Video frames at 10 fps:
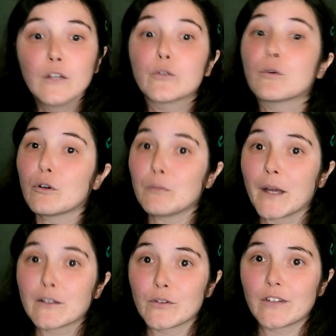So going
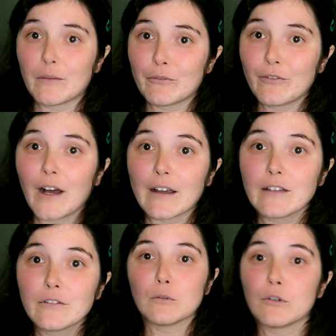back to step
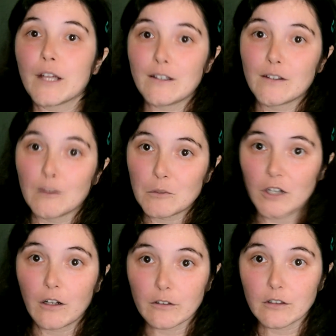5, you look at the
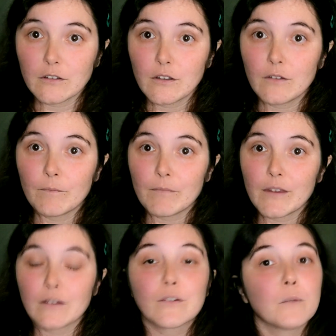subgenre
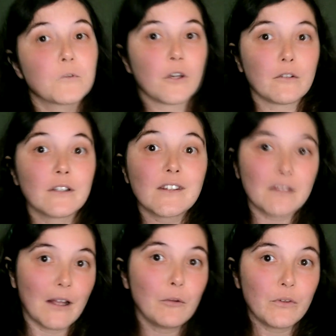
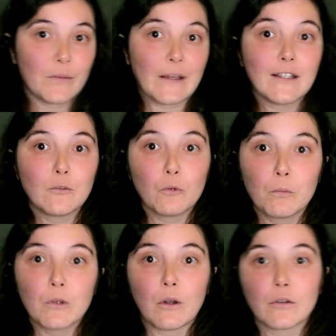sounds like it would
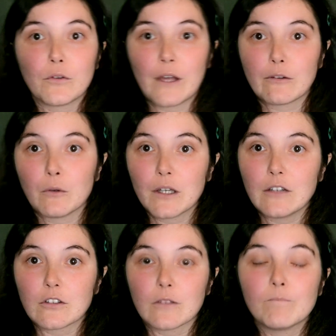belong to that
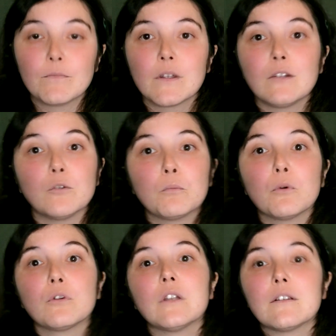location. You
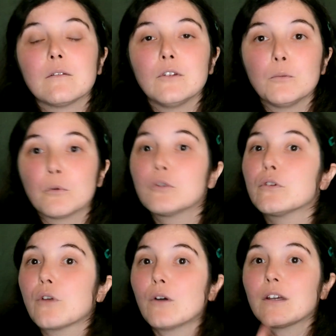put the
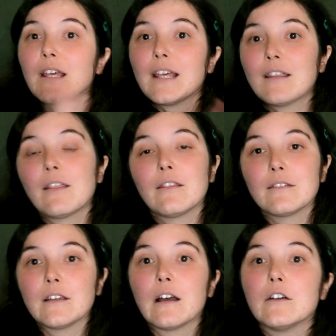song in
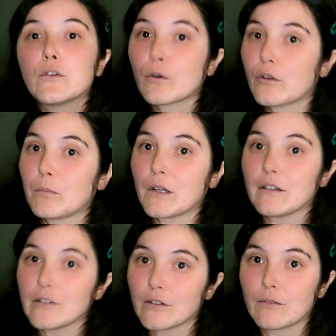the unsorted
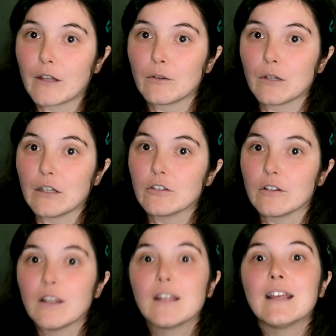playlist of that
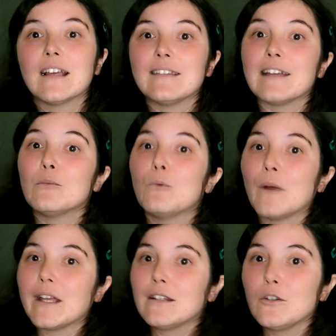location. Then
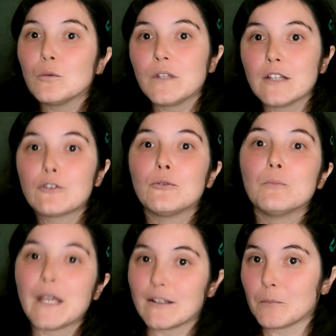when you need to
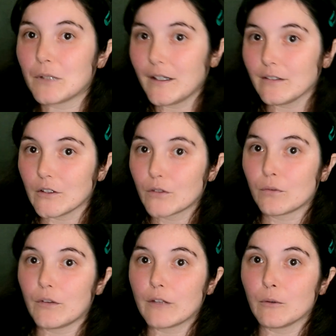make the playlist
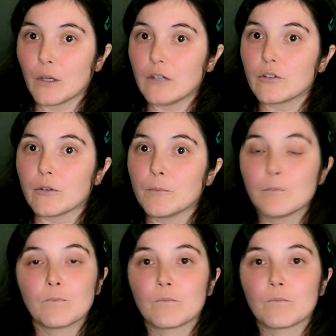for that location,